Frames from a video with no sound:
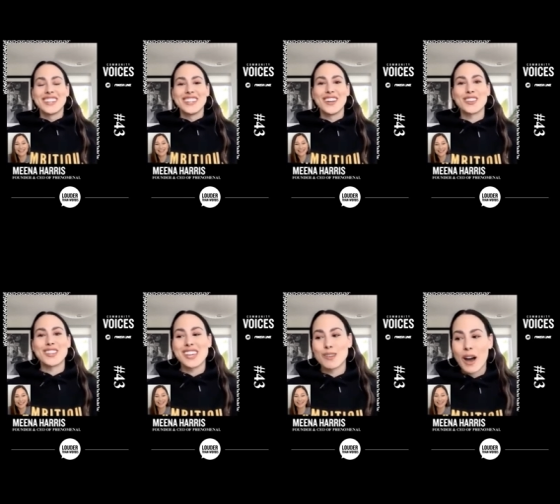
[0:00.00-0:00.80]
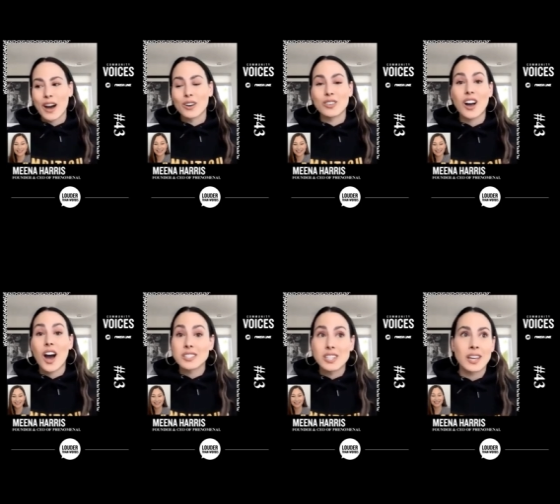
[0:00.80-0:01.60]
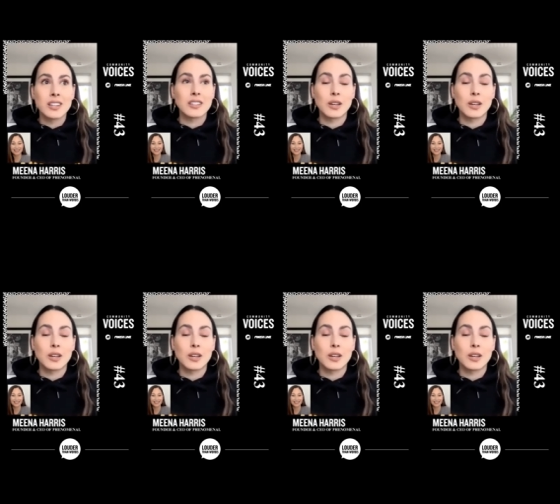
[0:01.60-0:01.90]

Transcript: you know, thinking about content,